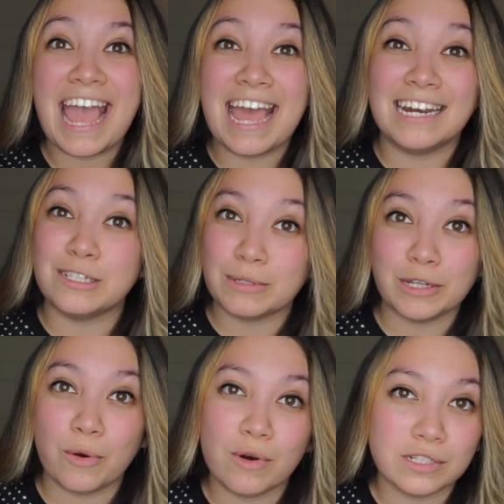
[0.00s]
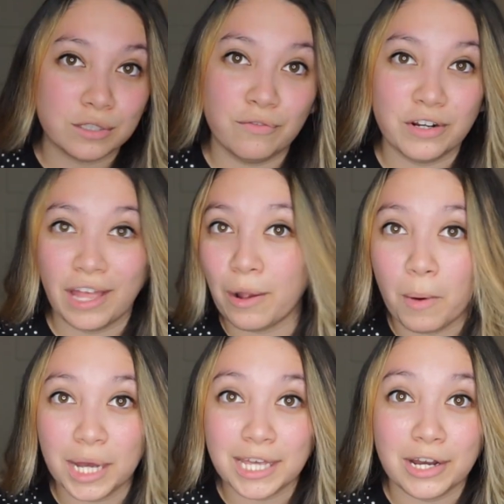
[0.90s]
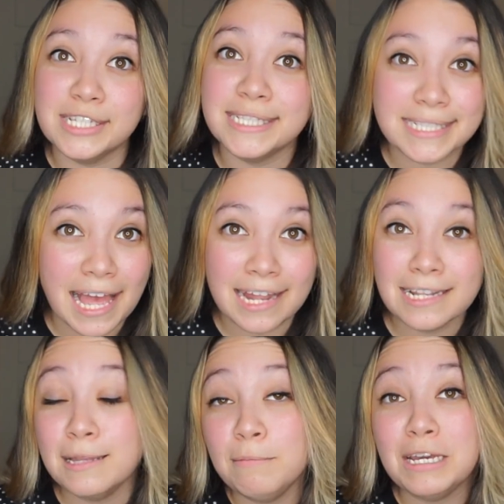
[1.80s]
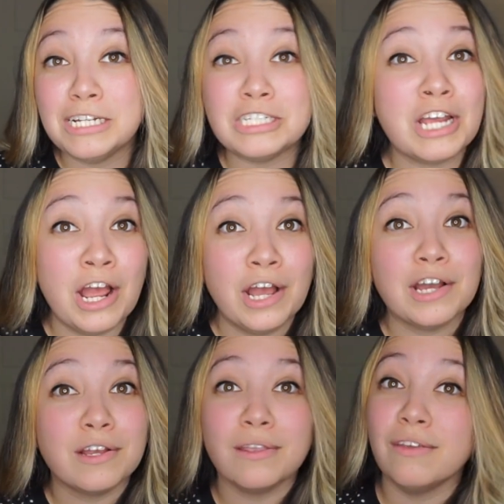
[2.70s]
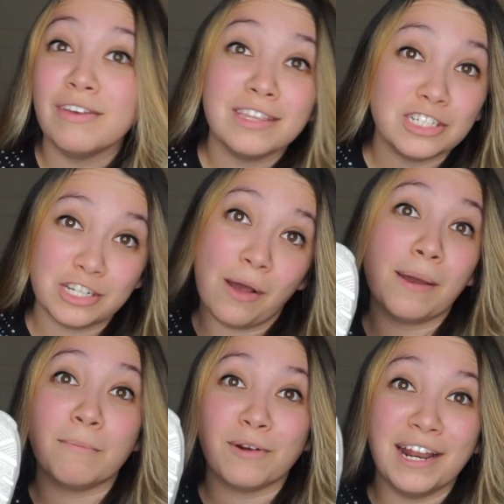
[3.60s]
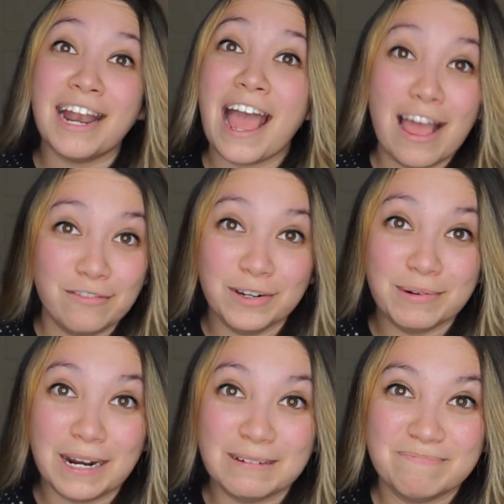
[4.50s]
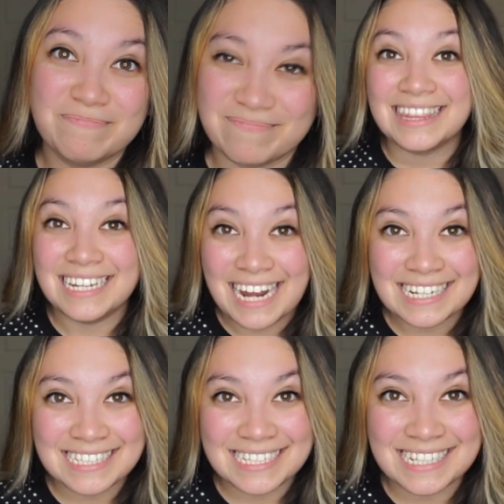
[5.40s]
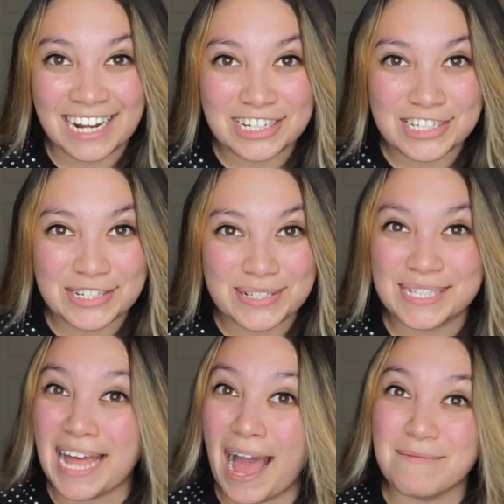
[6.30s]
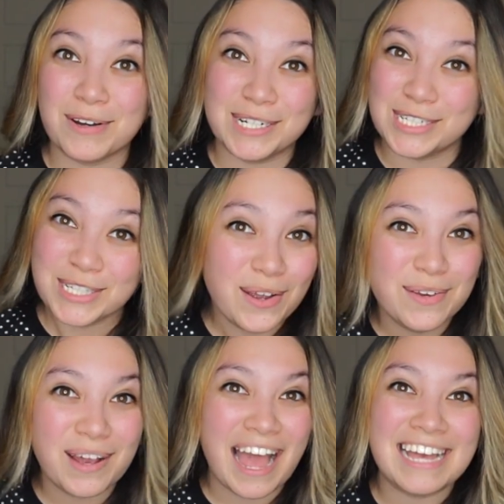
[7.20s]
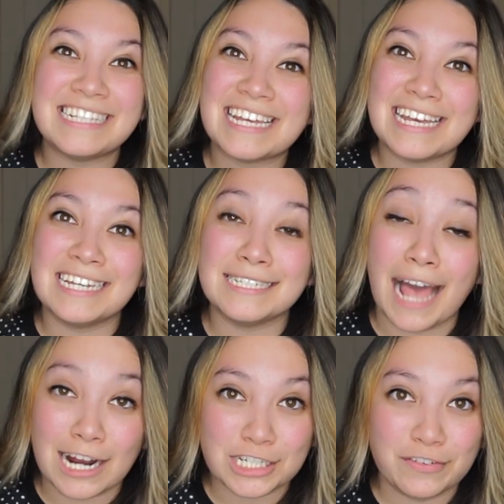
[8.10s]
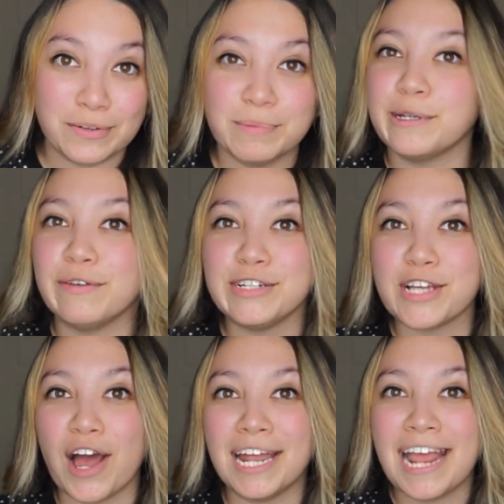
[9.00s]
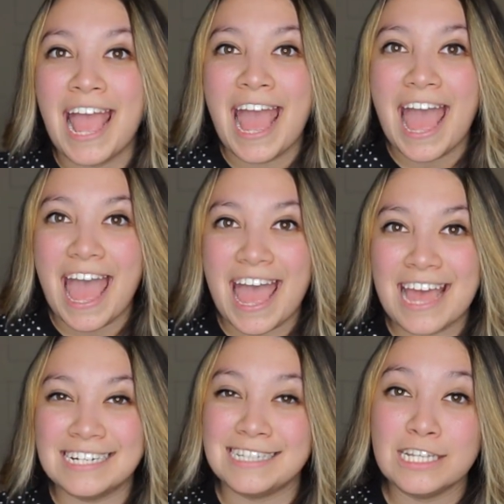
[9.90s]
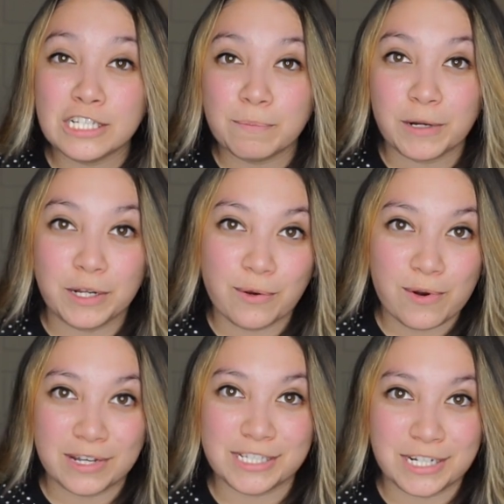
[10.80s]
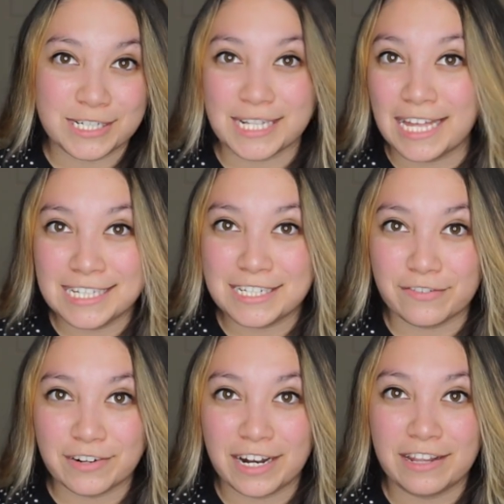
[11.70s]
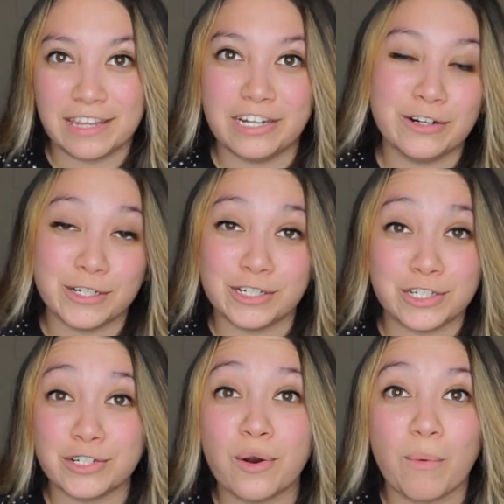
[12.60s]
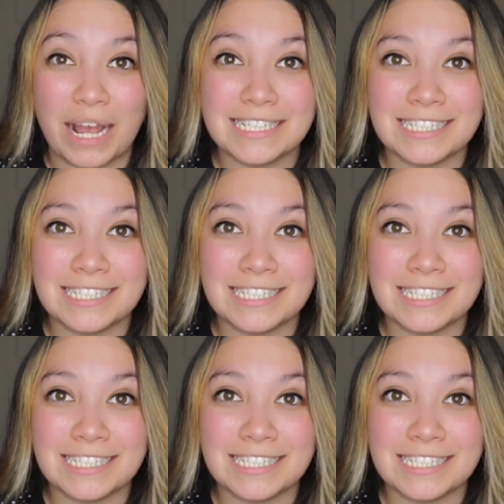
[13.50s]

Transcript: And it's really cool. So if you're like walking on sand at the beach, you're leaving the Chanel imprint everywhere. The next designer shoes that I'm going to show you guys is actually from Louis Vuitton. And these are pretty cool because they're slightly different than your traditional white